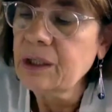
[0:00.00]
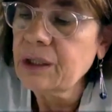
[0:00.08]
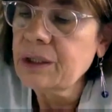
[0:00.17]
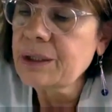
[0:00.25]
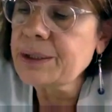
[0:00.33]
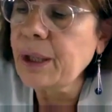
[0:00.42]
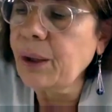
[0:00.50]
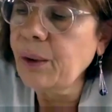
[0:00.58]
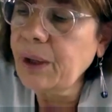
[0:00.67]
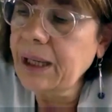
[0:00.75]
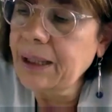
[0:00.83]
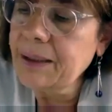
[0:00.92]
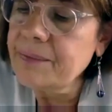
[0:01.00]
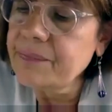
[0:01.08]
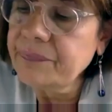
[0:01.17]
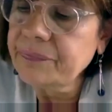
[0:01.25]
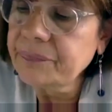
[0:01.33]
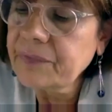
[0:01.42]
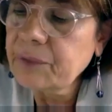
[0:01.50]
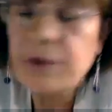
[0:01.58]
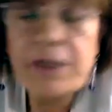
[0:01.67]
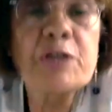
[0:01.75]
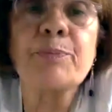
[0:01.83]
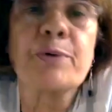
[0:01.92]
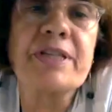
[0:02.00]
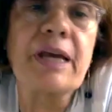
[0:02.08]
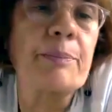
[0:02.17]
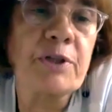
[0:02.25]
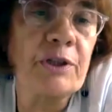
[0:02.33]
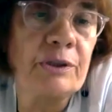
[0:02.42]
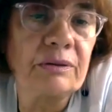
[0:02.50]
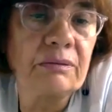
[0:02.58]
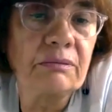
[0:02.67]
So what is perception?